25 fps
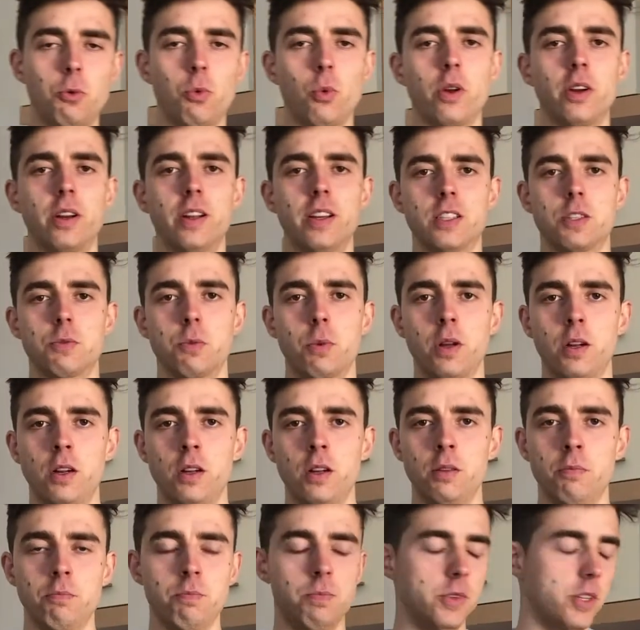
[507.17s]
one as
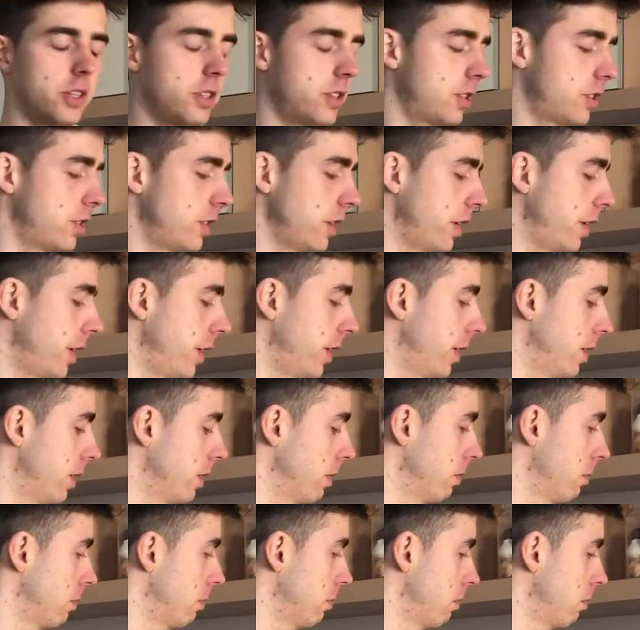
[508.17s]
well. It's a